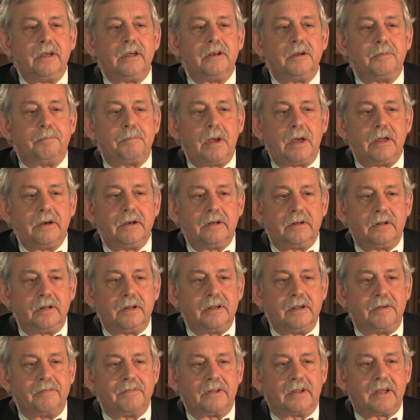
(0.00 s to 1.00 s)

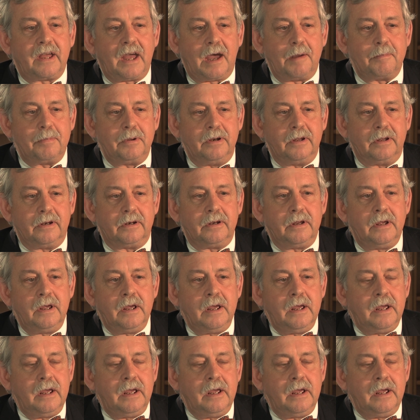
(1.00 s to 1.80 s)
independently of the cabinet.